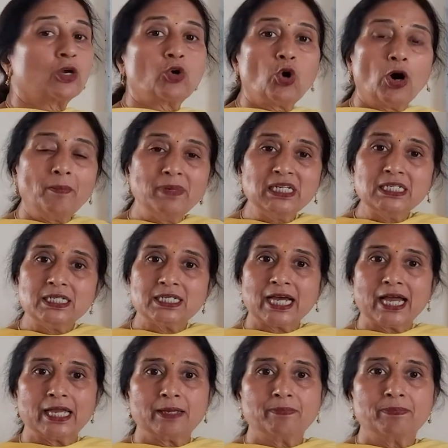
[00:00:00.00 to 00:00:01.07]
Common
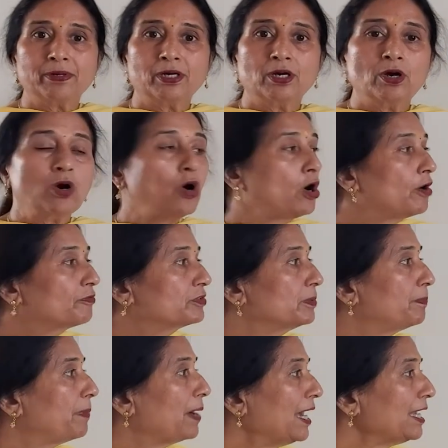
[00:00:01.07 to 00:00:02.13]
type of the
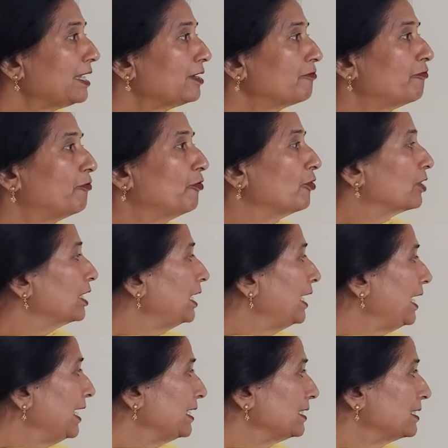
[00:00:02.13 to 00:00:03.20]
bifocal
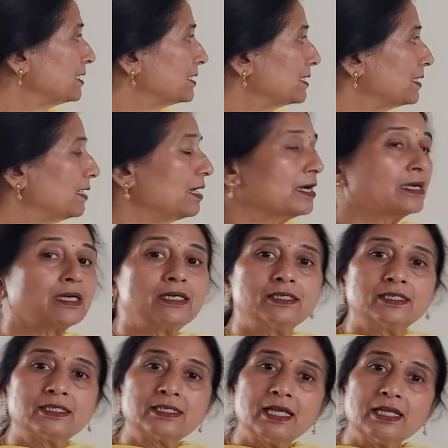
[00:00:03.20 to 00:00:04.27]
lens
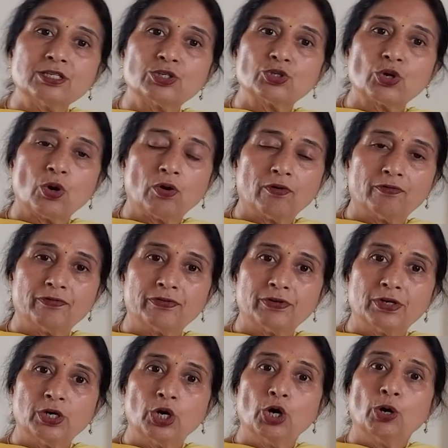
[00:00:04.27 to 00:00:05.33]
consists of
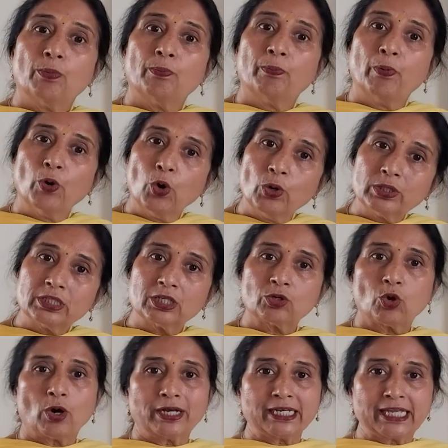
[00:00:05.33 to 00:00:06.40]
both
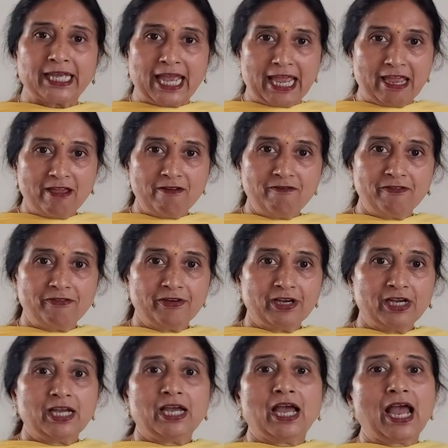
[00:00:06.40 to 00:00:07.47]
concave
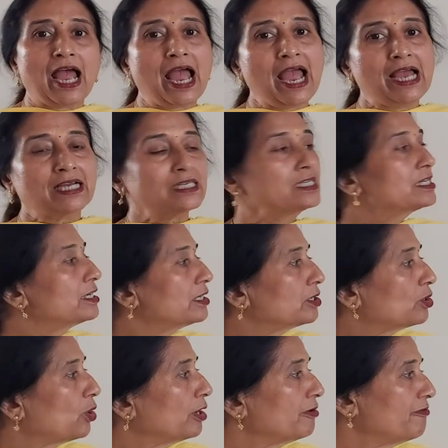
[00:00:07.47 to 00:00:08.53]
and
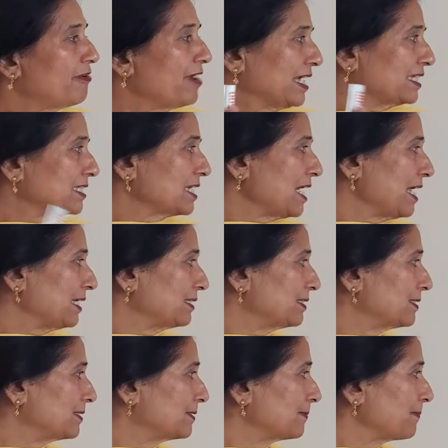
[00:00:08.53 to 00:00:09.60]
convex
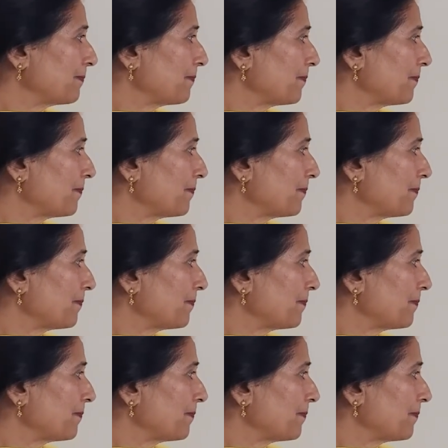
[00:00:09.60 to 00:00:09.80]
lens.